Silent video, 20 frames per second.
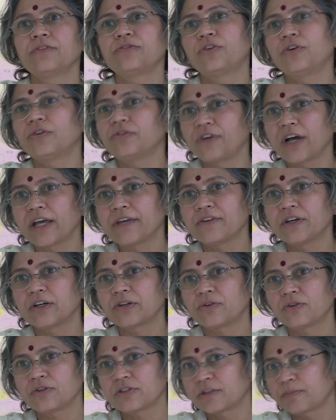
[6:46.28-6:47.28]
4,
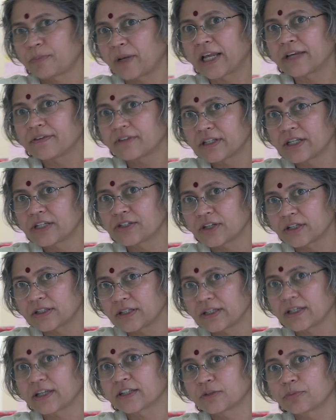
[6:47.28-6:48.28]
5-year-olds playing with each
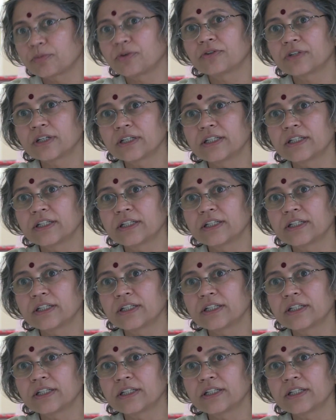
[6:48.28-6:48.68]
other, exploring